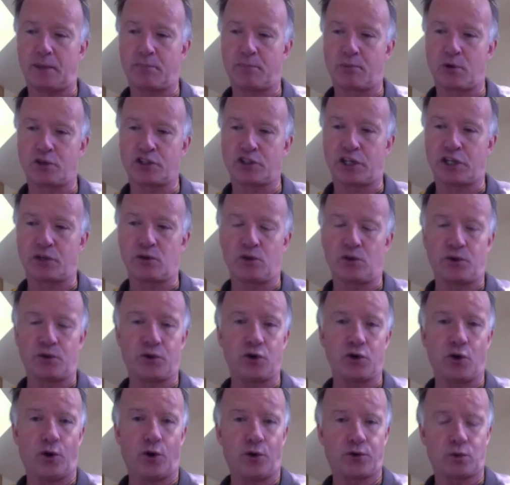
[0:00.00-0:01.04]
project called
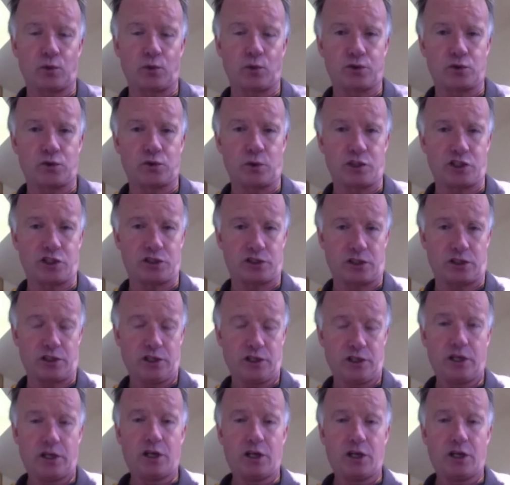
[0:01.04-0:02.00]
Northwoods, which is a